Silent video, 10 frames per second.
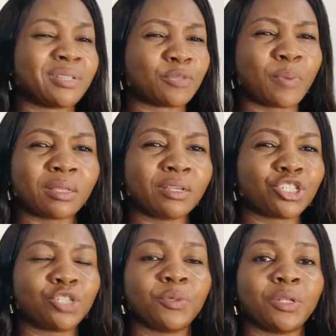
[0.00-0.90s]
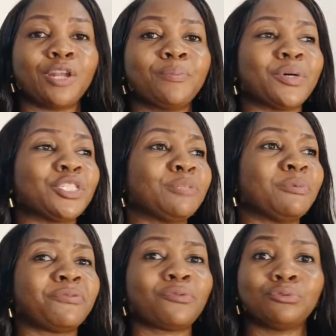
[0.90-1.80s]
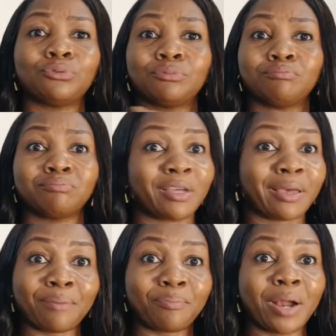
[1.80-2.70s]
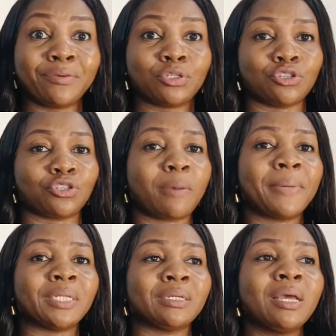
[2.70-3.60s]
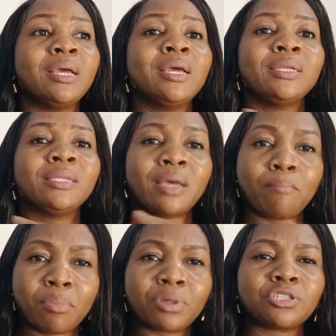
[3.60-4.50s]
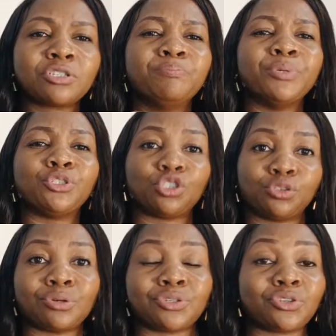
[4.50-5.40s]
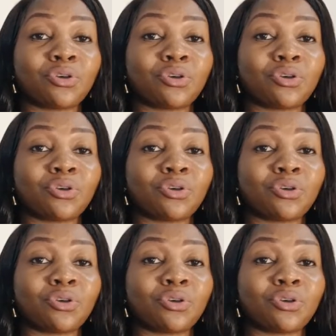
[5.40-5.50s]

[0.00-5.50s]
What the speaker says: partnership with anybody, before you get married to somebody, there must be trust.